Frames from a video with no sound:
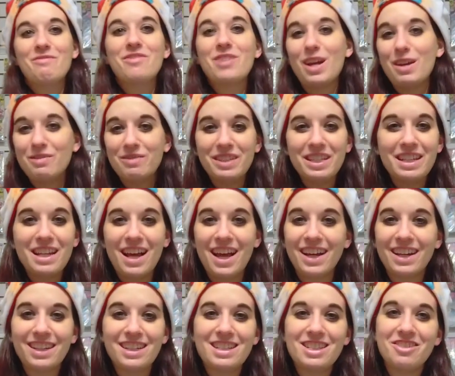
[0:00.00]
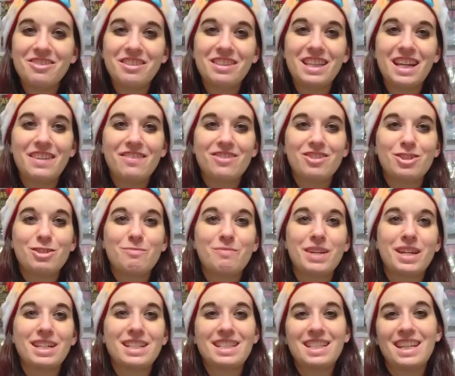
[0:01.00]
Probably not going to do a live stream
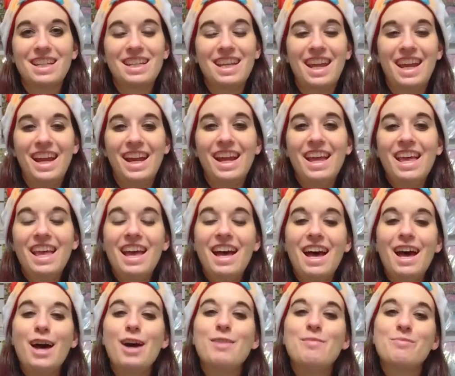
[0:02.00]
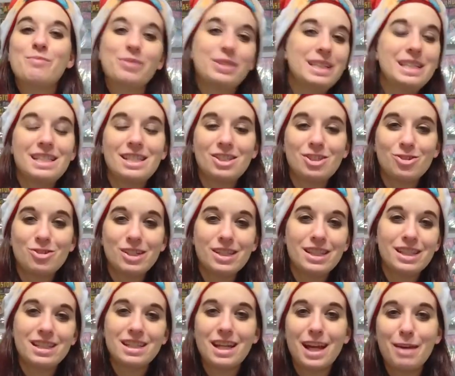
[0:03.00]
next Sunday. Um, please enjoy
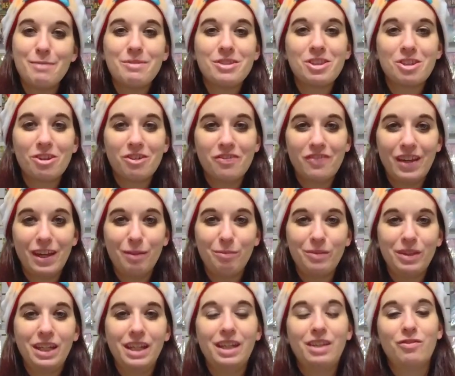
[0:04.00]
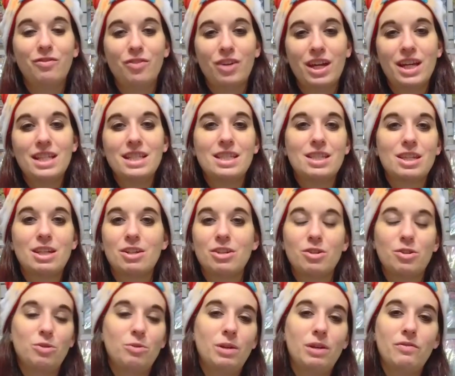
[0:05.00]
the time with your family and friends and
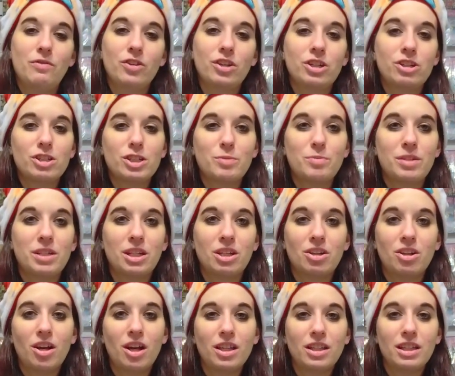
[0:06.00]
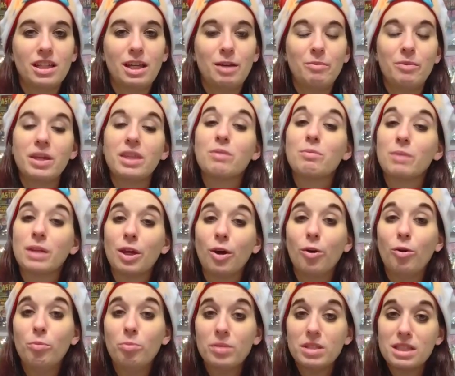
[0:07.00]
whoever you're spending your holiday with. We
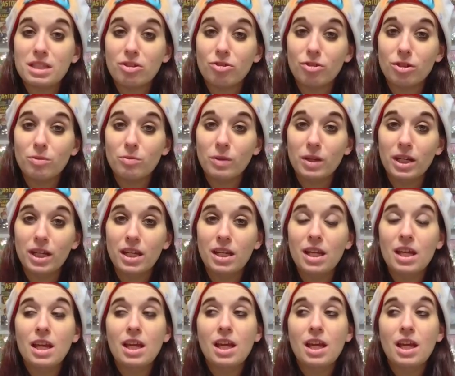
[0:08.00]
hope it's a good one.